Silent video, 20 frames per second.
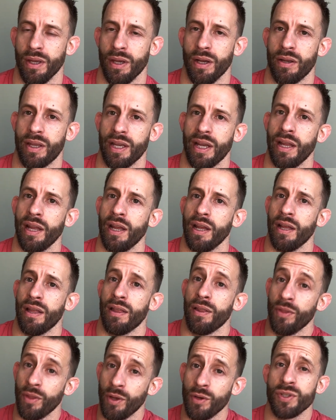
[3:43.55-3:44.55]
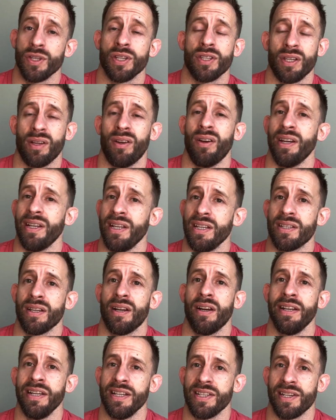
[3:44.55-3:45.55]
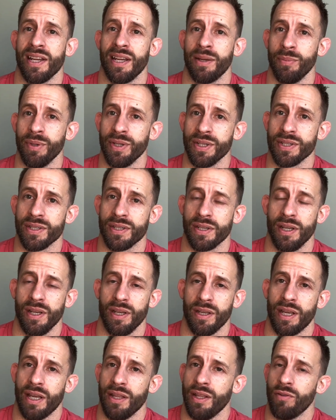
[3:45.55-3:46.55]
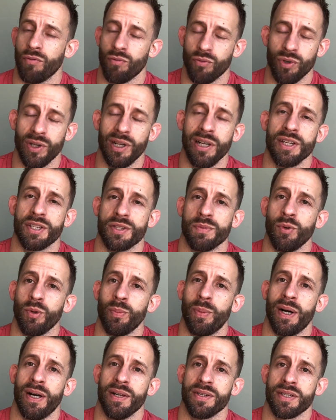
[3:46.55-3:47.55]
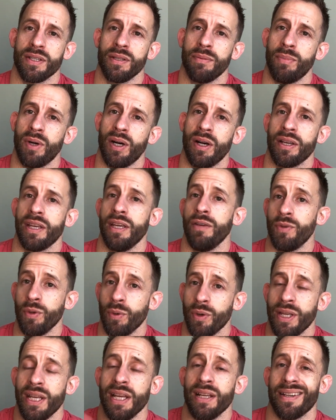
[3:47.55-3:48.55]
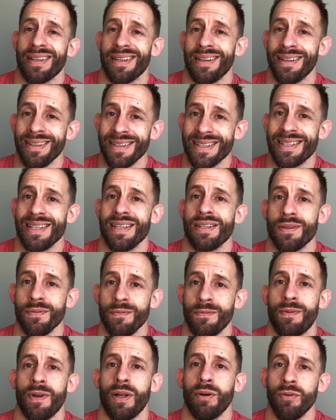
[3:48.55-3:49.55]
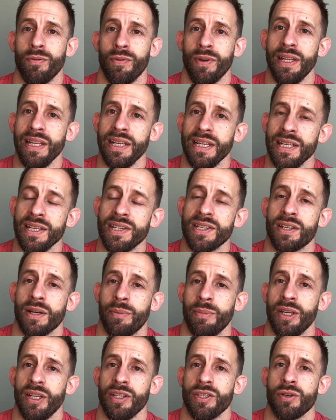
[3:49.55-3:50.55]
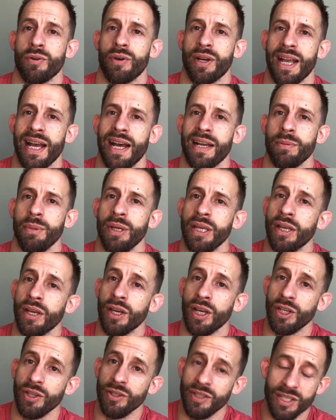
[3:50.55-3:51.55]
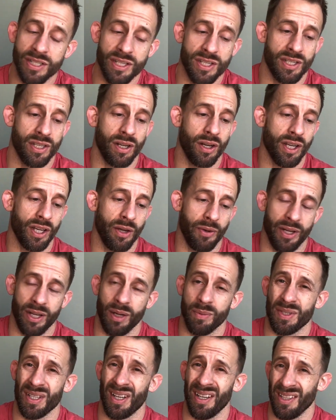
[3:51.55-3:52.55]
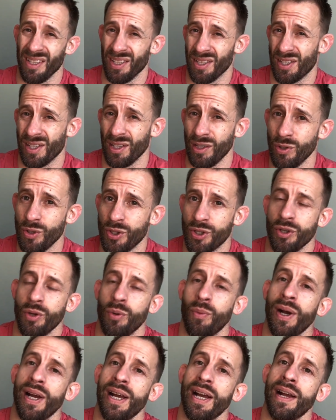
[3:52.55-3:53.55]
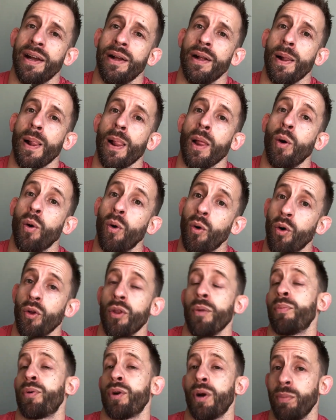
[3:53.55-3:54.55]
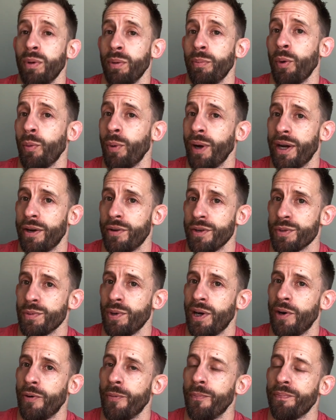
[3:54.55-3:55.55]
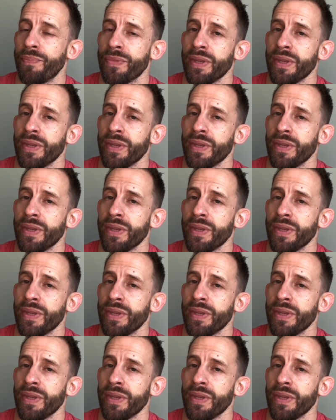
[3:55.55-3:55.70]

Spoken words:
Okay, and those are tiny segments. Okay, they're really small parts of the market. If you want to get like a consistent flow of leads coming into your academy, you need to start going up to either solution aware or the problem aware as well.